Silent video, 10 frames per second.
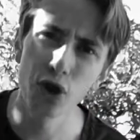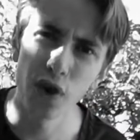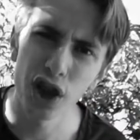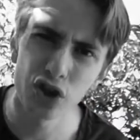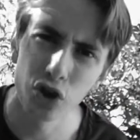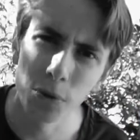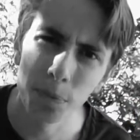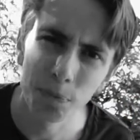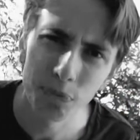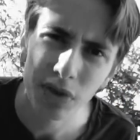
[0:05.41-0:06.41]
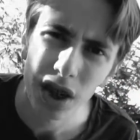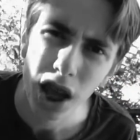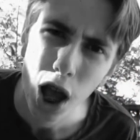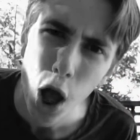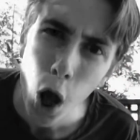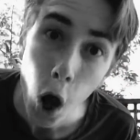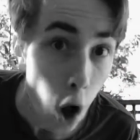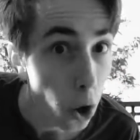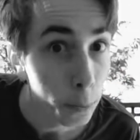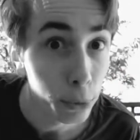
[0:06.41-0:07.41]
Universal
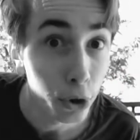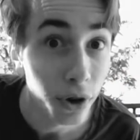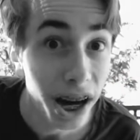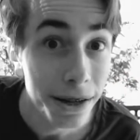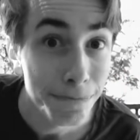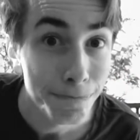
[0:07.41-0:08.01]
on Blu ray